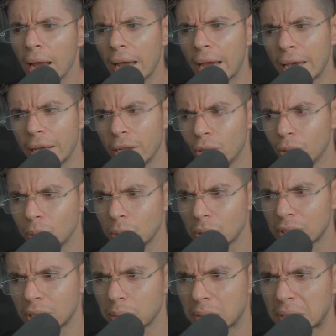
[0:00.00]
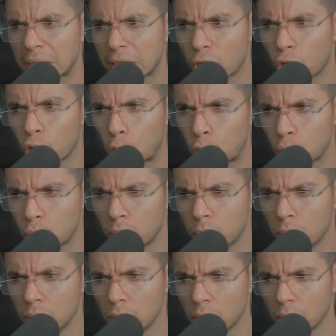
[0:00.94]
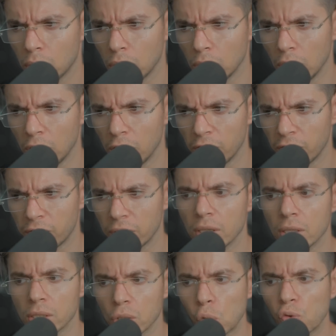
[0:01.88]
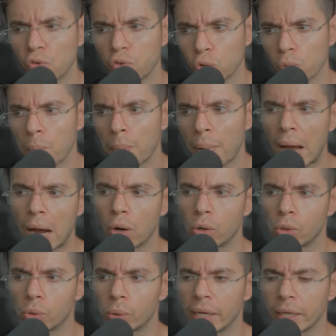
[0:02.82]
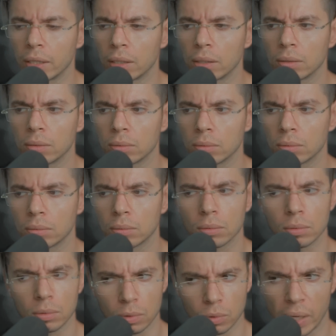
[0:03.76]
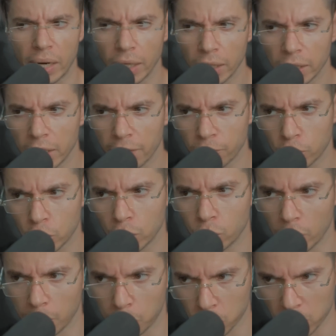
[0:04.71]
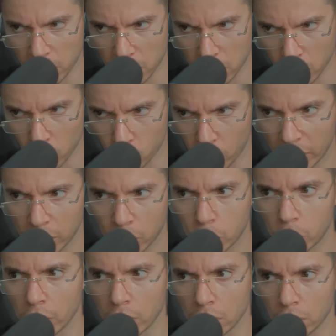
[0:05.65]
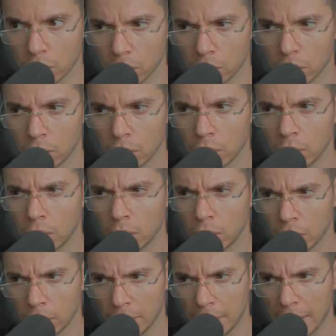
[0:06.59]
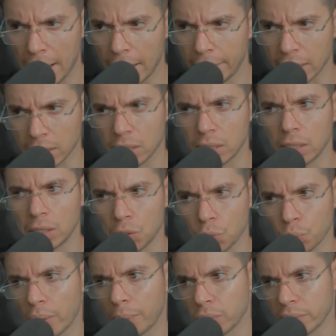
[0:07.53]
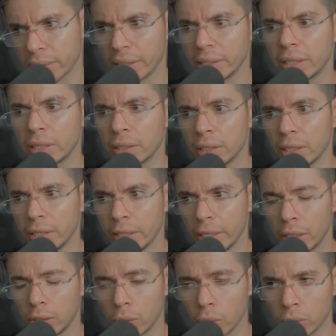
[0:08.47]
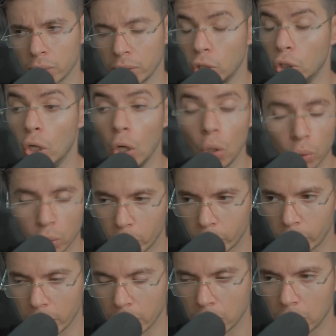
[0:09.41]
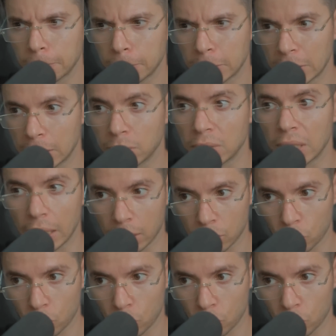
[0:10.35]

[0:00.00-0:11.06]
It almost seems like her love is overpowering, right? If she represents the red crystal and Sin is representing the yellow, the gold crystal, it seems like